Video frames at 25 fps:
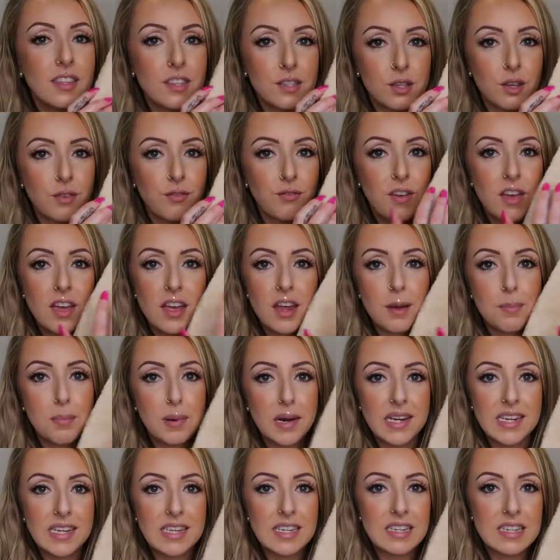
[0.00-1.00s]
This will fit a
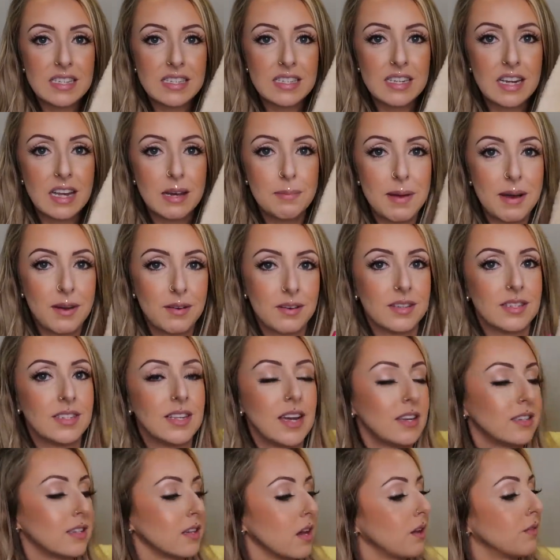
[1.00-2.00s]
pretty decent amount of
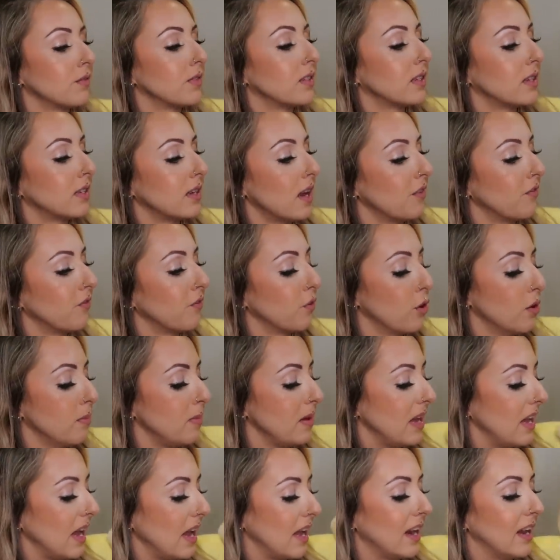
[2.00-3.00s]
size of stuff for
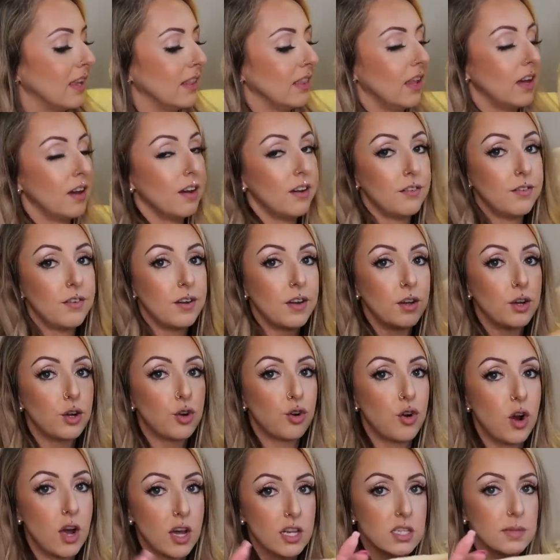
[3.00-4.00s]
me and I love
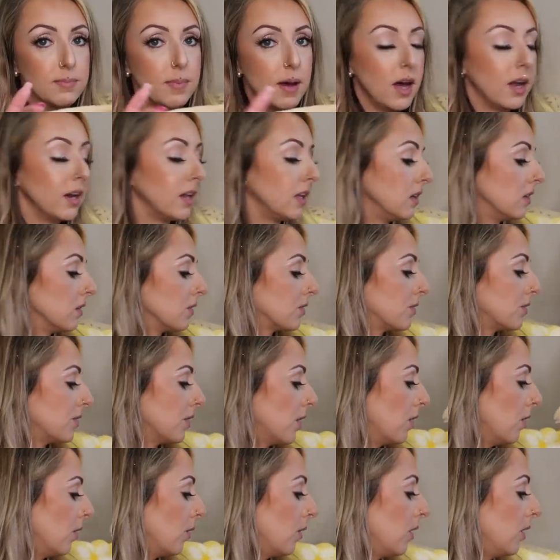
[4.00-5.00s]
crossbodies.
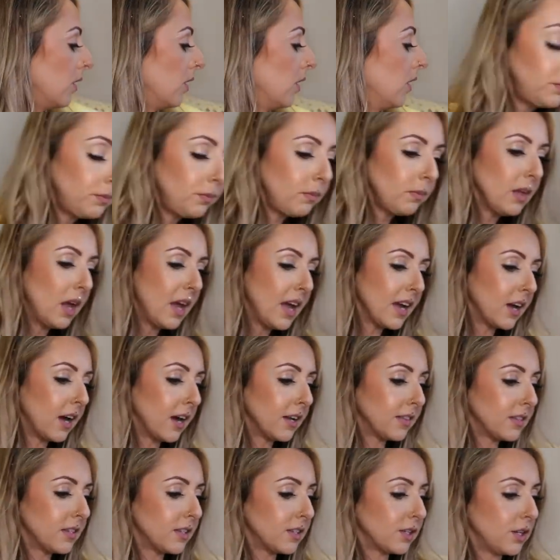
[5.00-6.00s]
So I
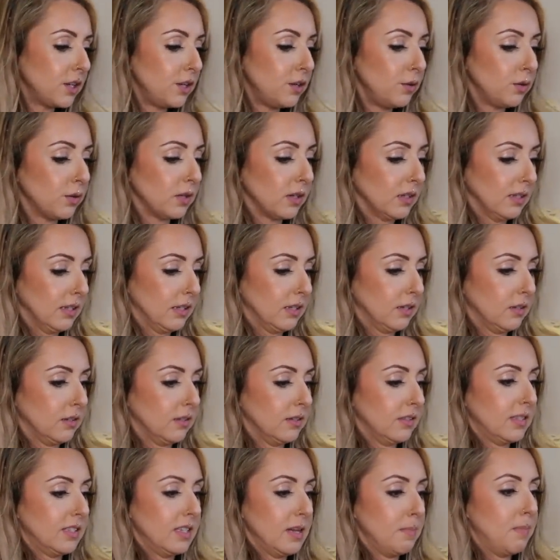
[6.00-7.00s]
got this cute
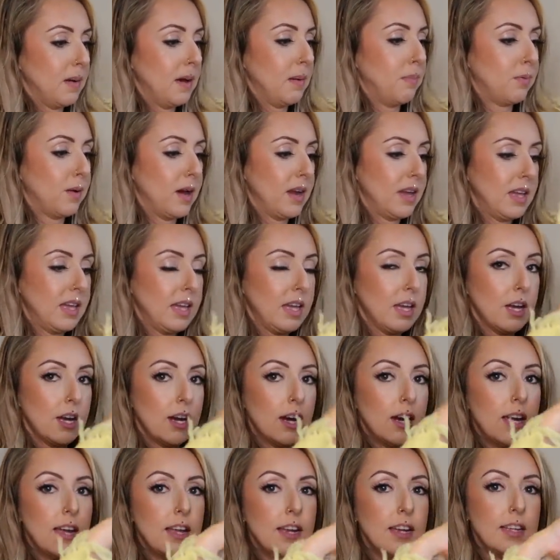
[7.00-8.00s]
little zip up right
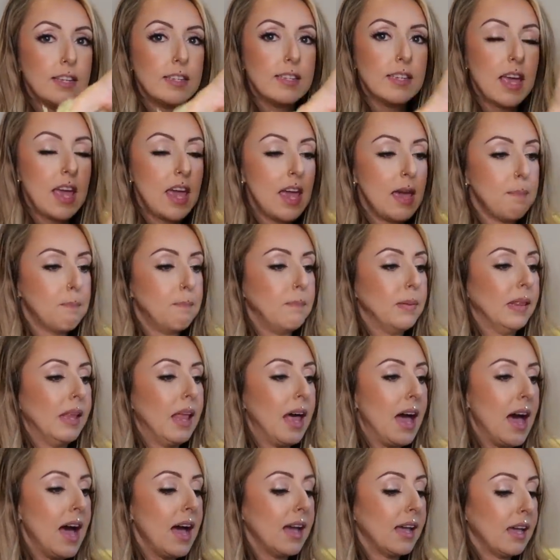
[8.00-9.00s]
here. It is a
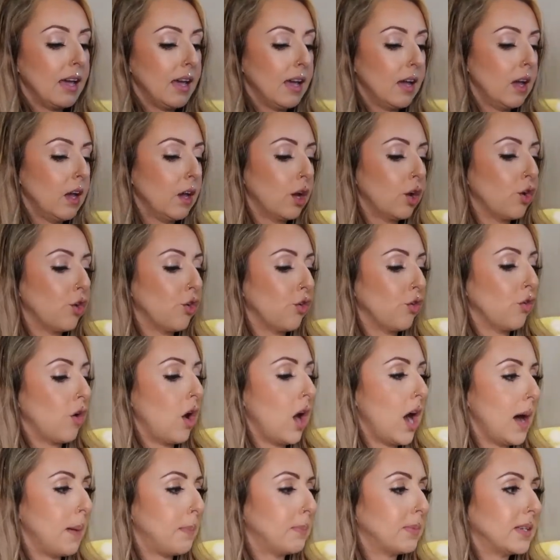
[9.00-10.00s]
black
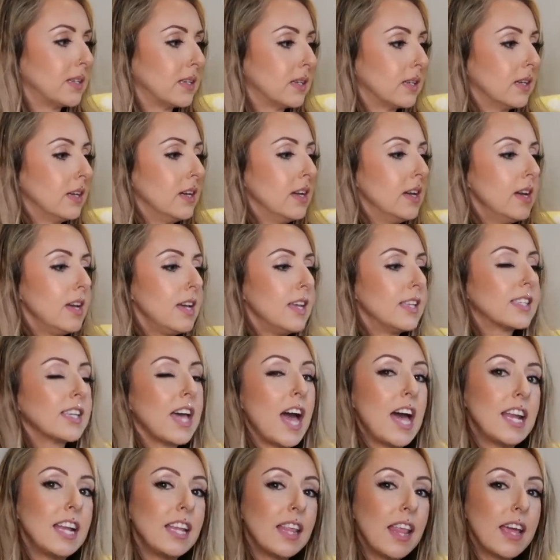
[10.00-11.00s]
cropped it's
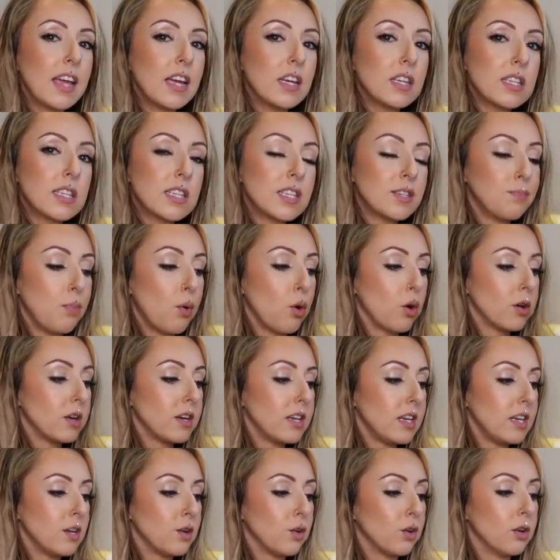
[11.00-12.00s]
kind of like a
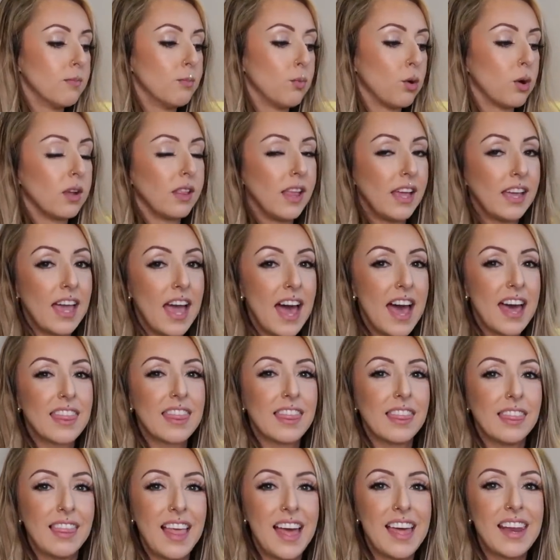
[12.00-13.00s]
sporty or more like
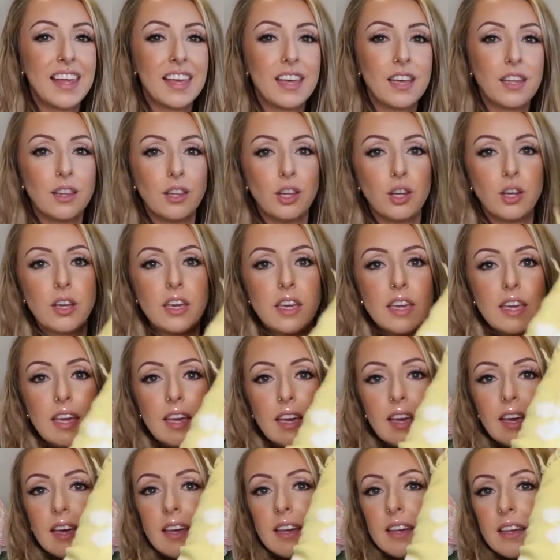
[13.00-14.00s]
athletic
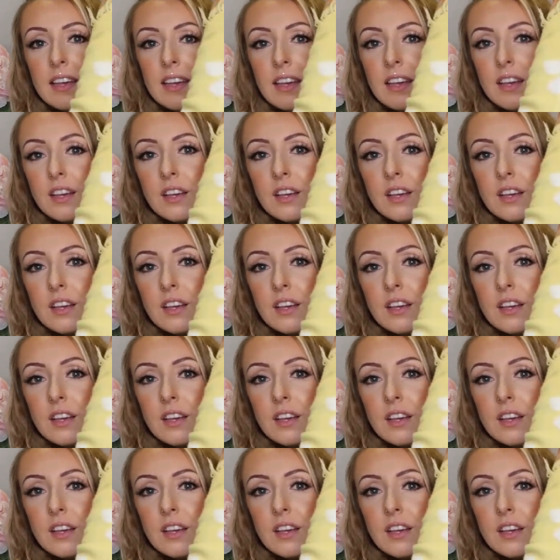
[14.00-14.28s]
looking